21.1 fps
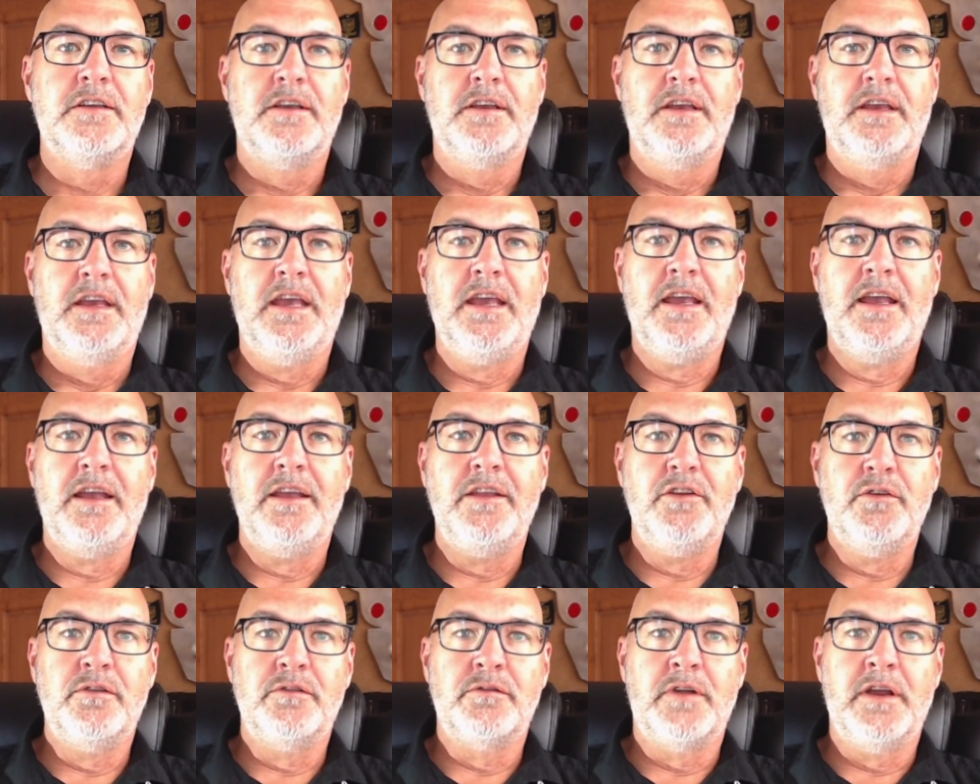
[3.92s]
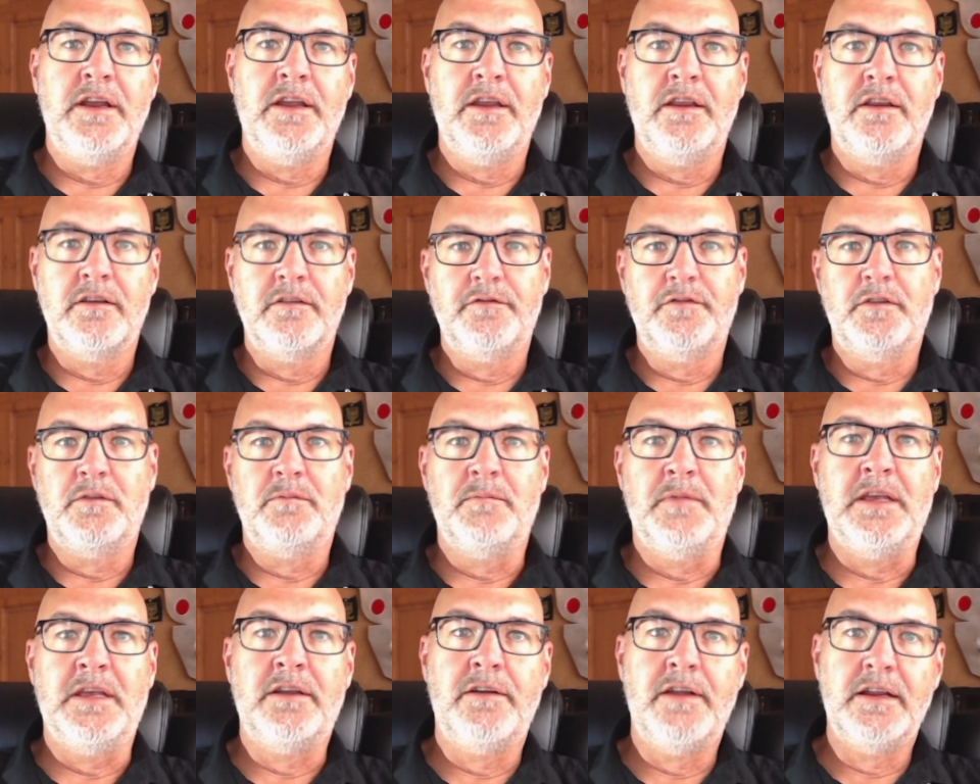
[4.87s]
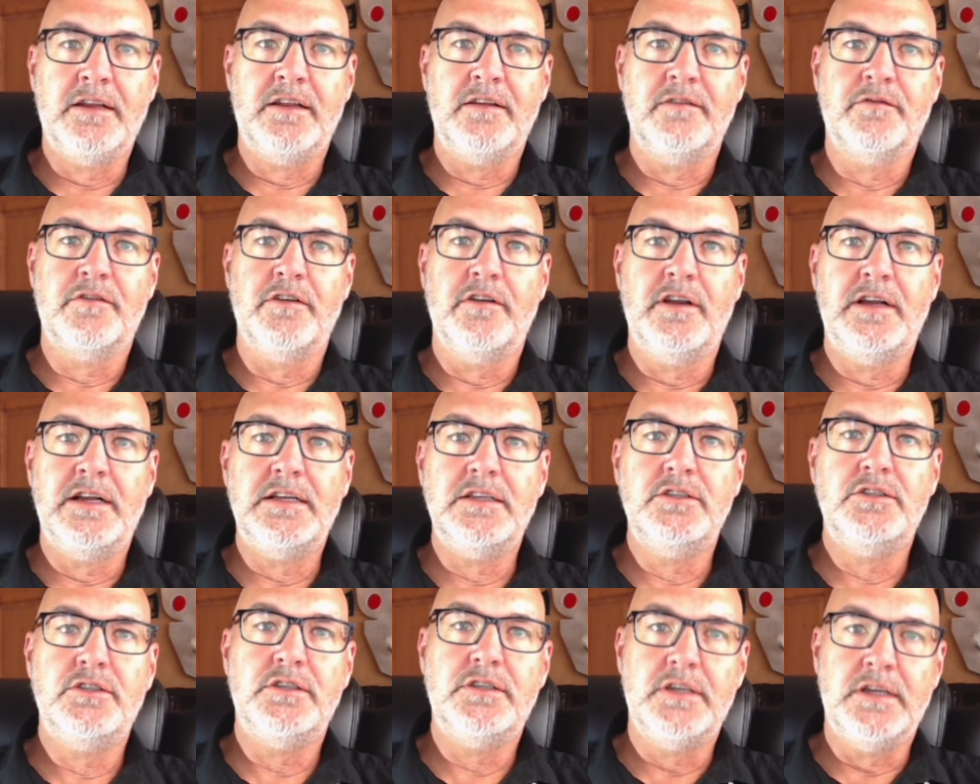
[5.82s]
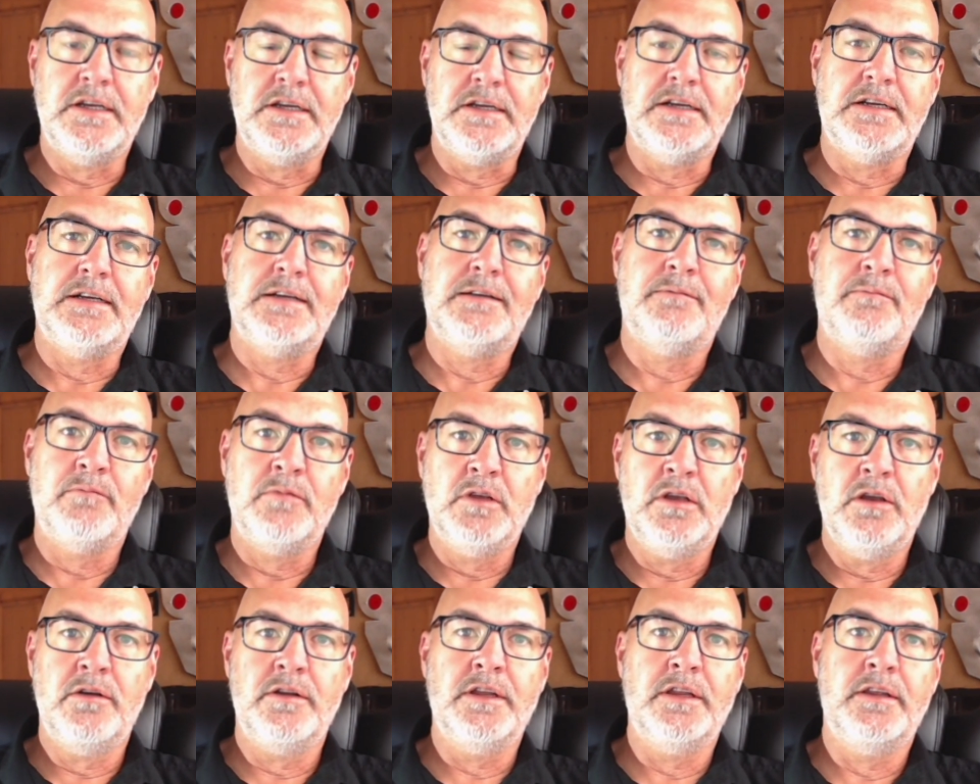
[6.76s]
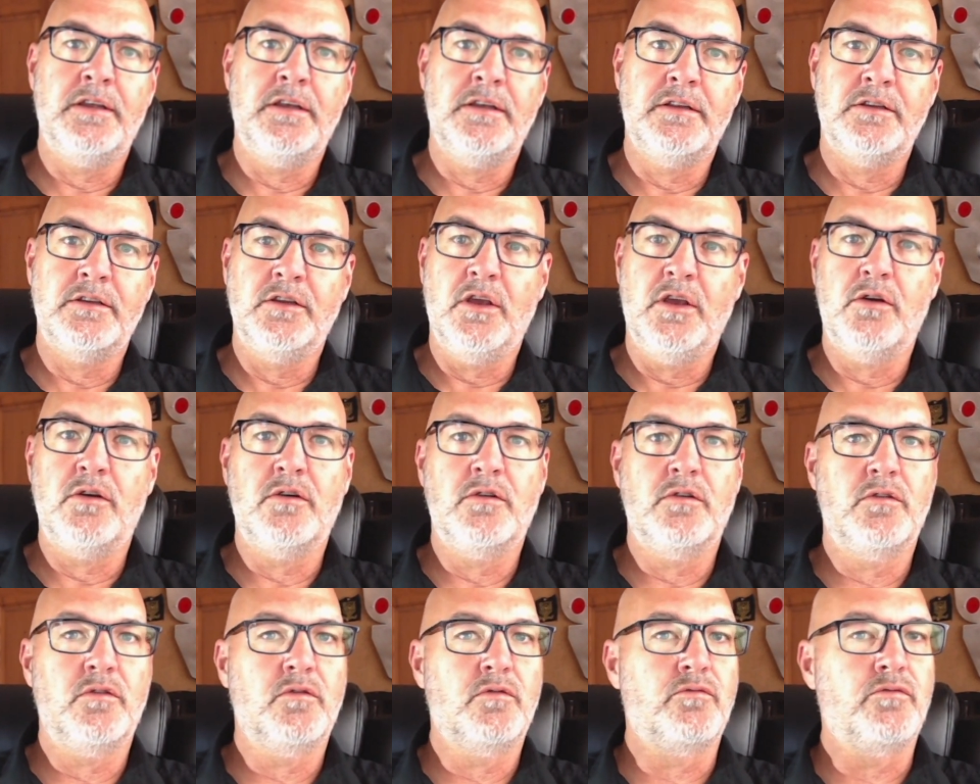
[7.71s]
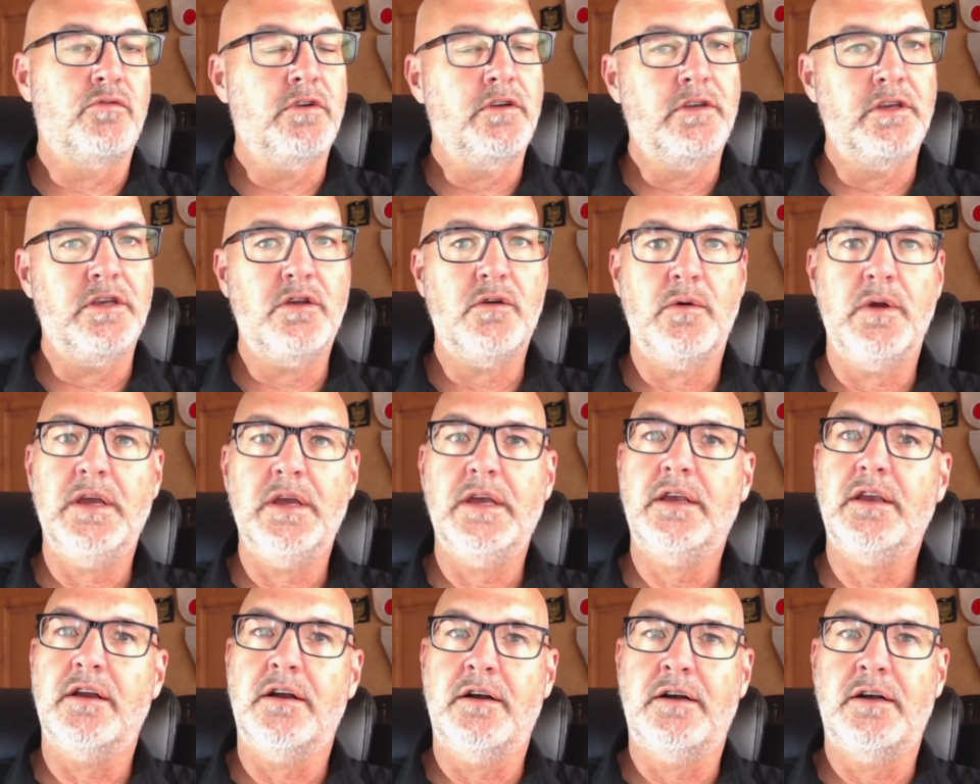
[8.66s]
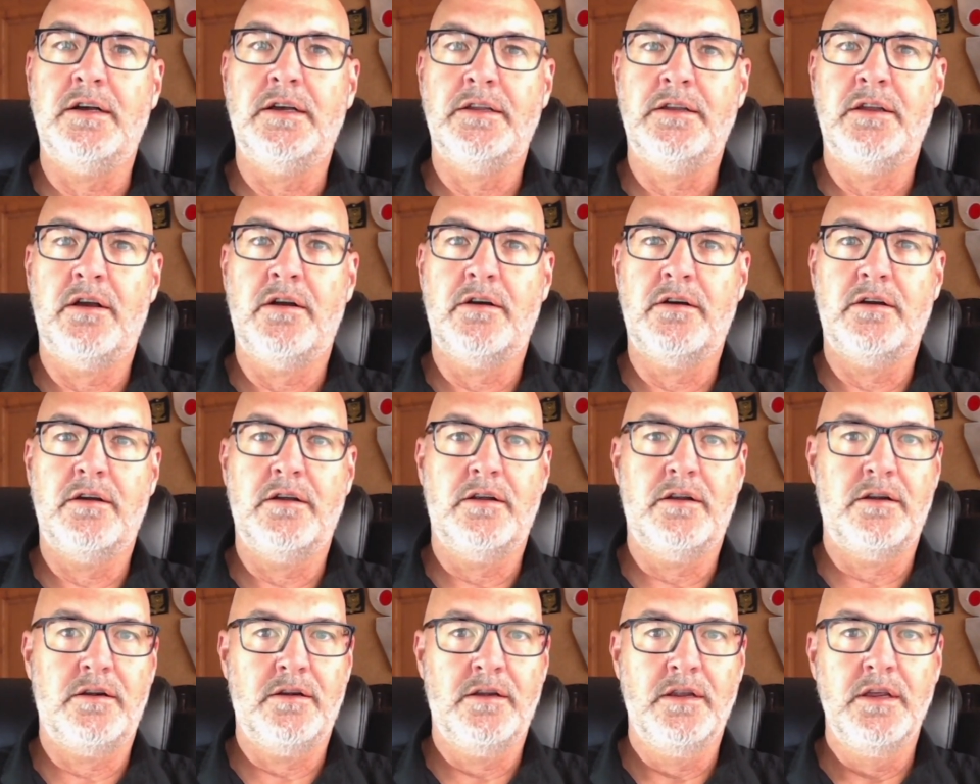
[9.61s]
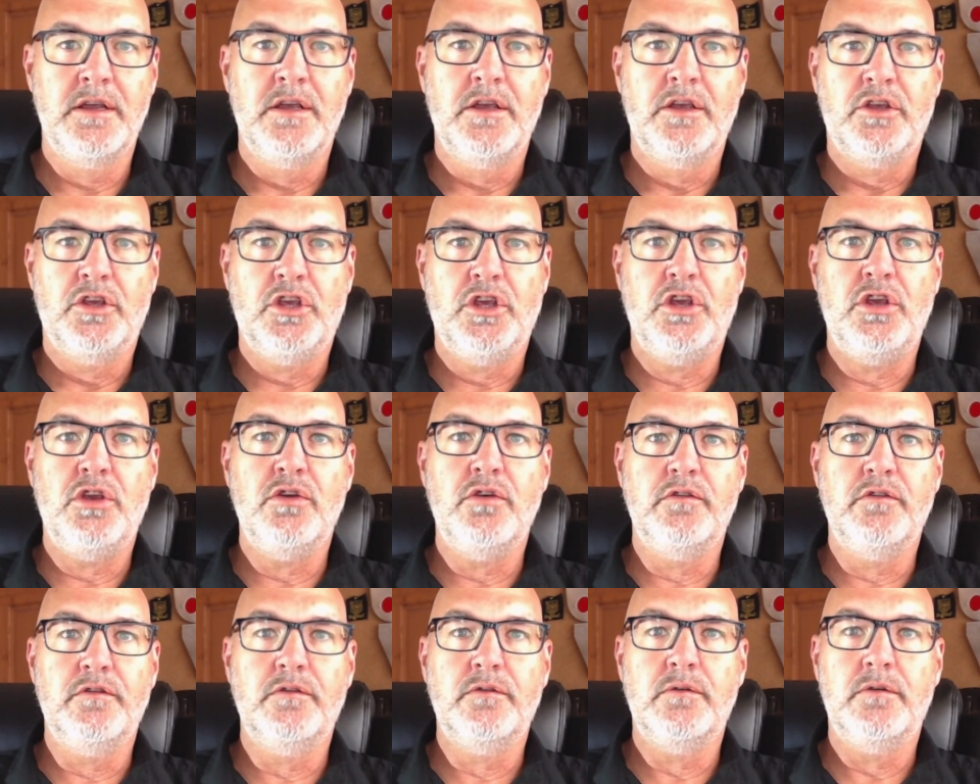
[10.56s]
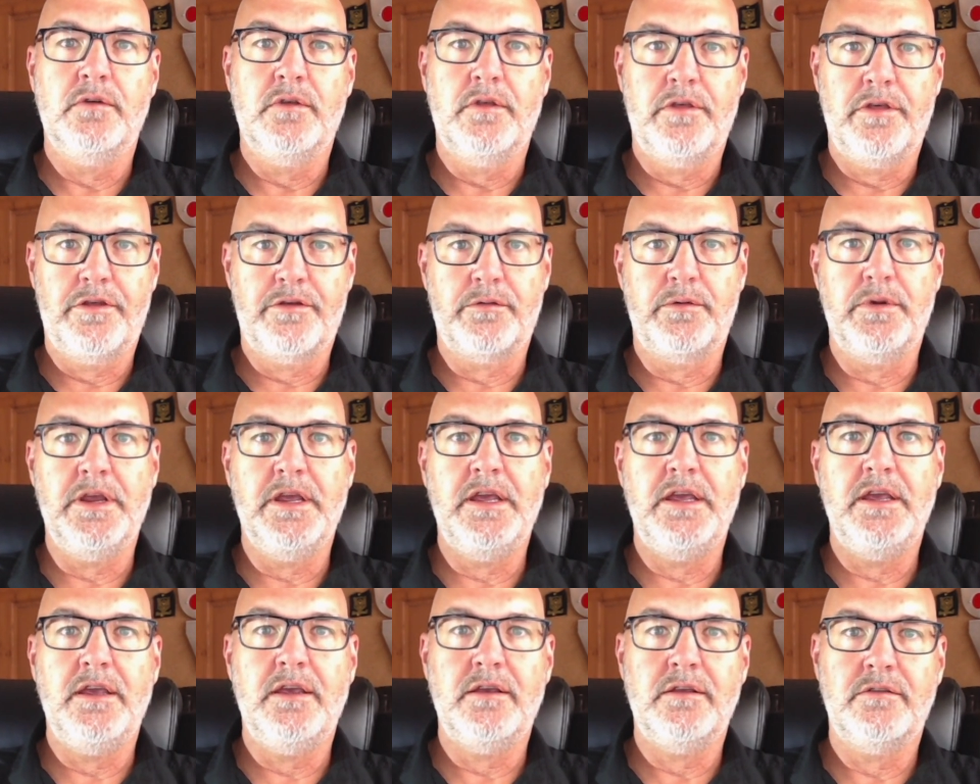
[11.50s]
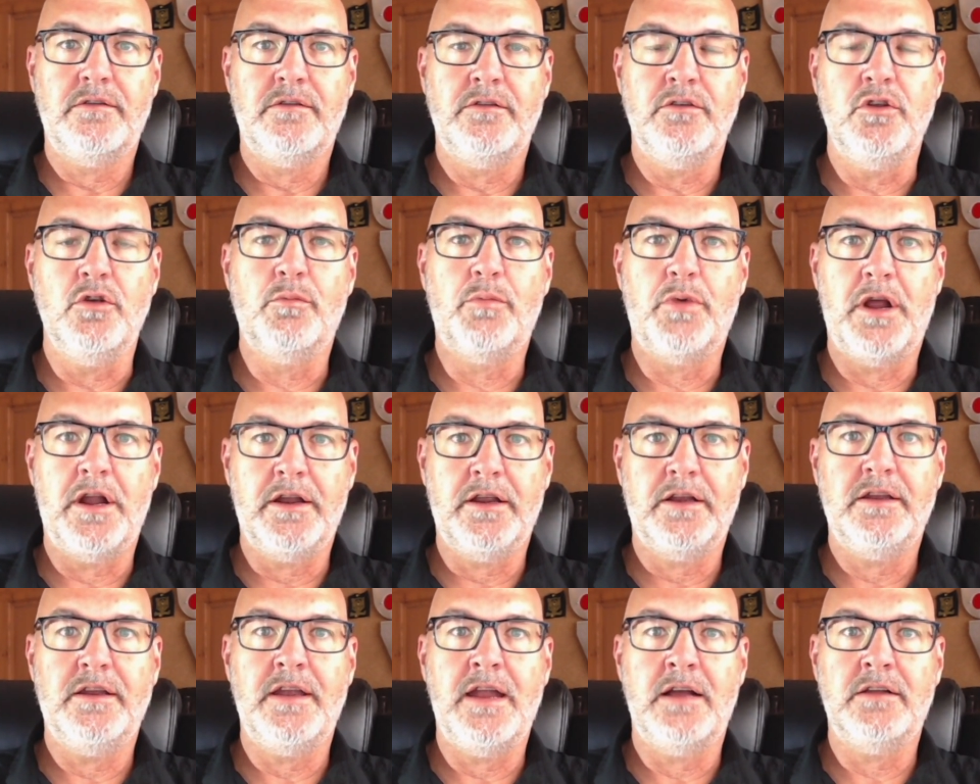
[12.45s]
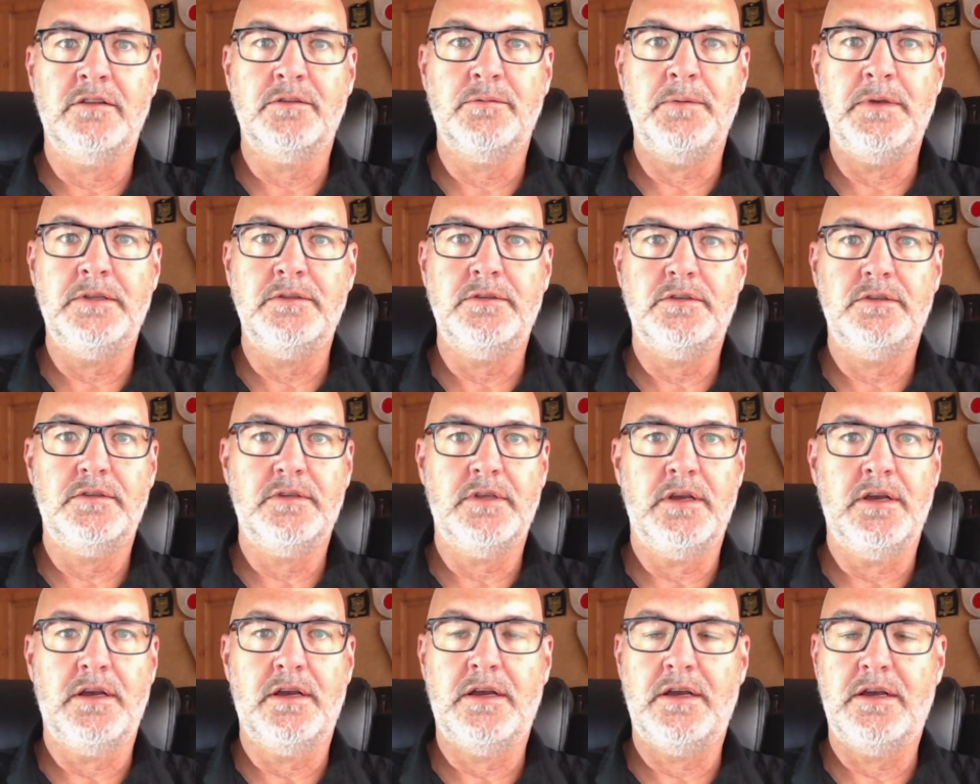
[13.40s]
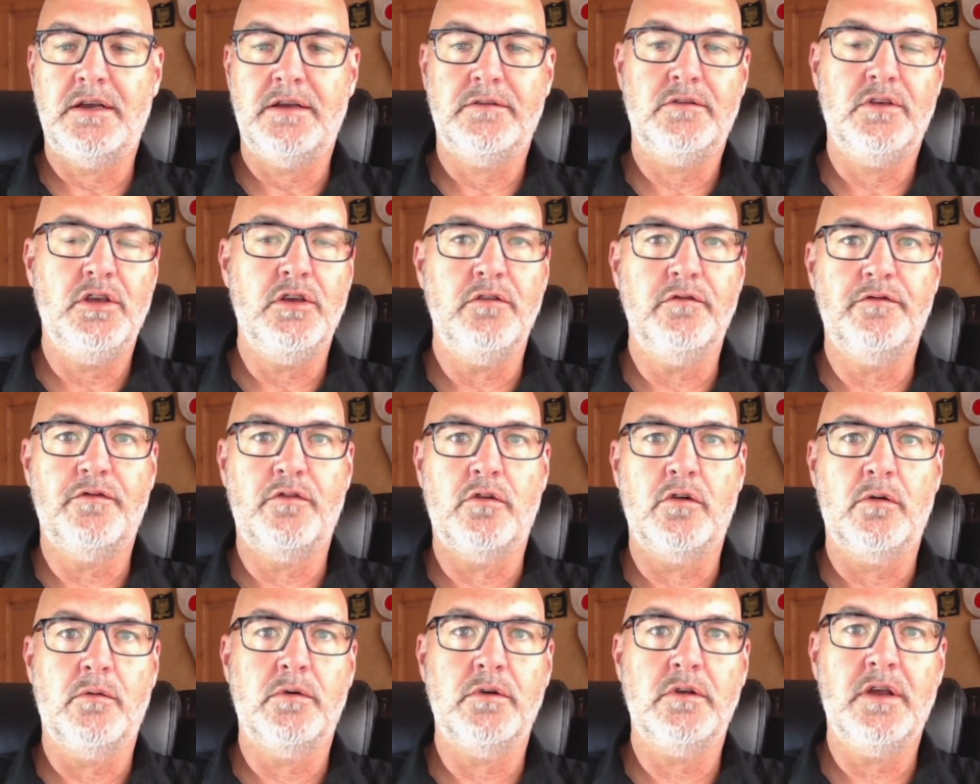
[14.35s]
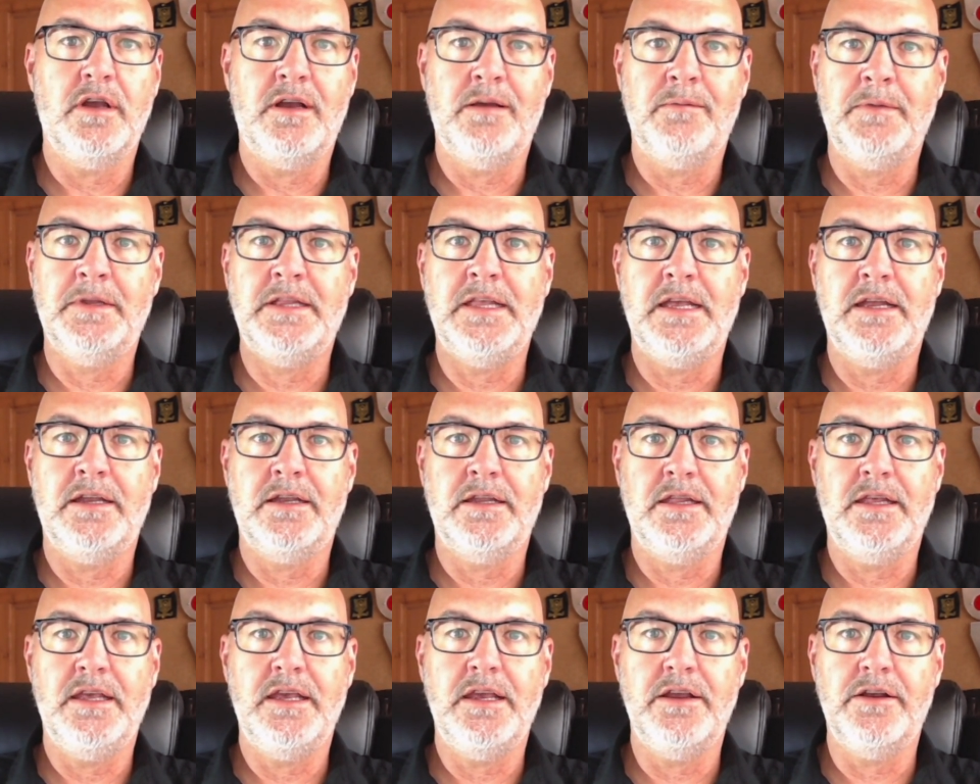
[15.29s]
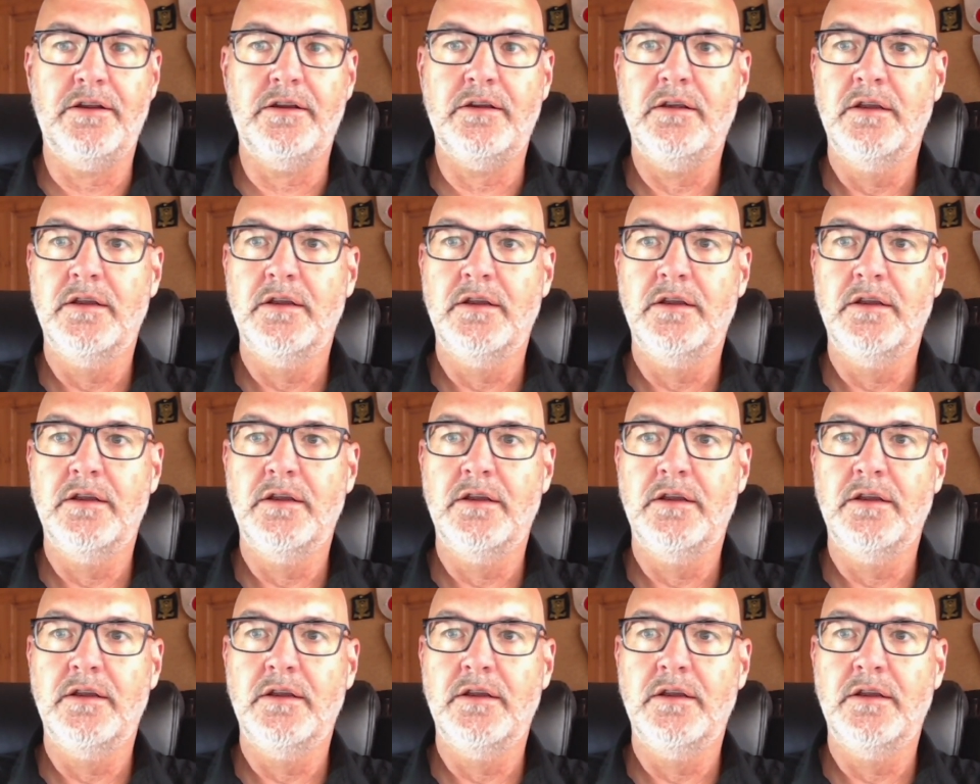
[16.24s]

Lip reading: Hey, how you doing? Ryan here from Interactive Garage. I'm gonna go really quick on our Q3 new product announcements. Q4 will come at the end of the year,